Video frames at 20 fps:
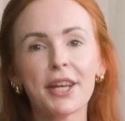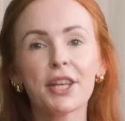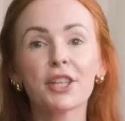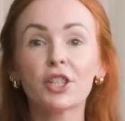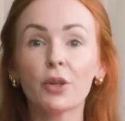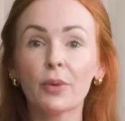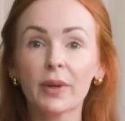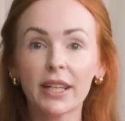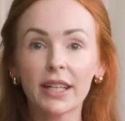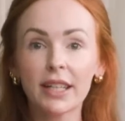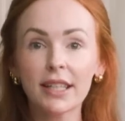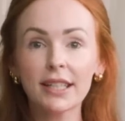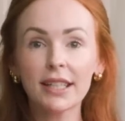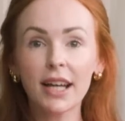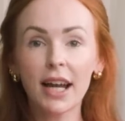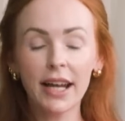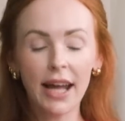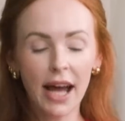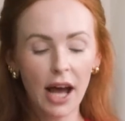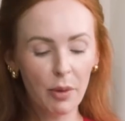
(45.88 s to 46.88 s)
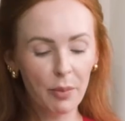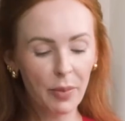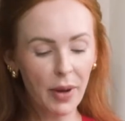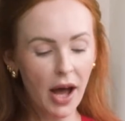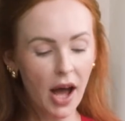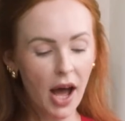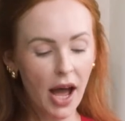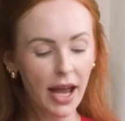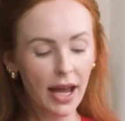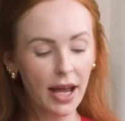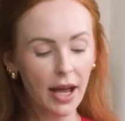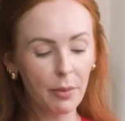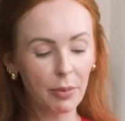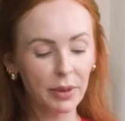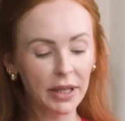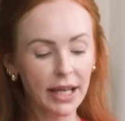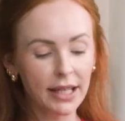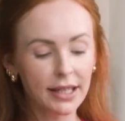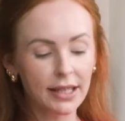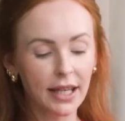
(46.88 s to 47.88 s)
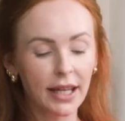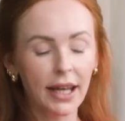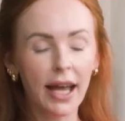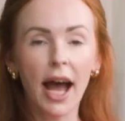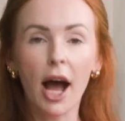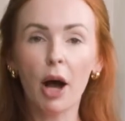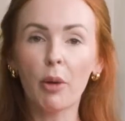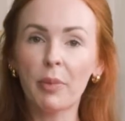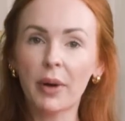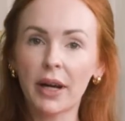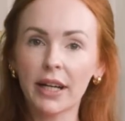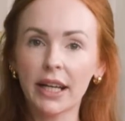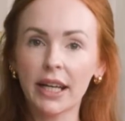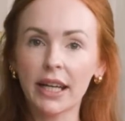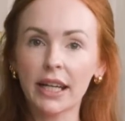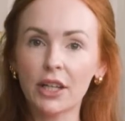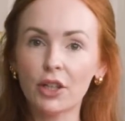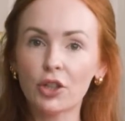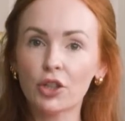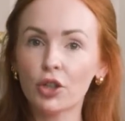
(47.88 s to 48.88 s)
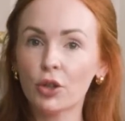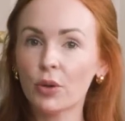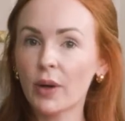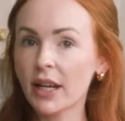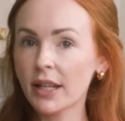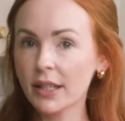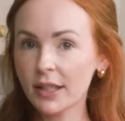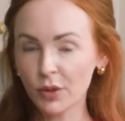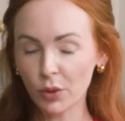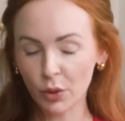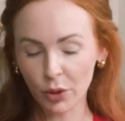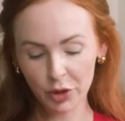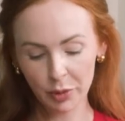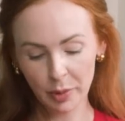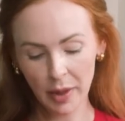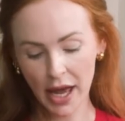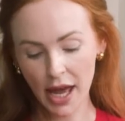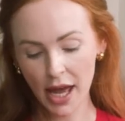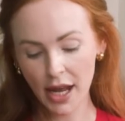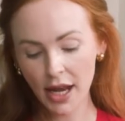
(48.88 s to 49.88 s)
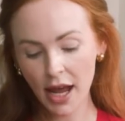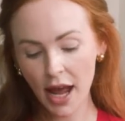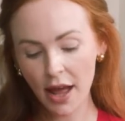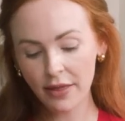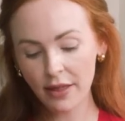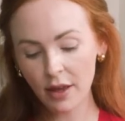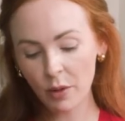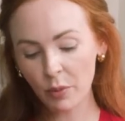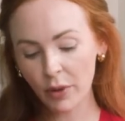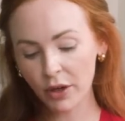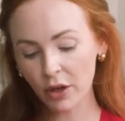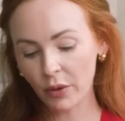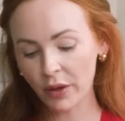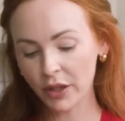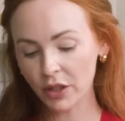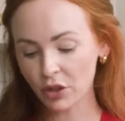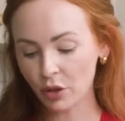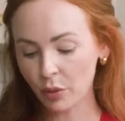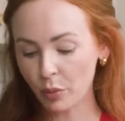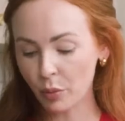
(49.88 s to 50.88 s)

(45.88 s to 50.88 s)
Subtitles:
So we're gonna start out by placing our butter into a saucepan, and then we're going to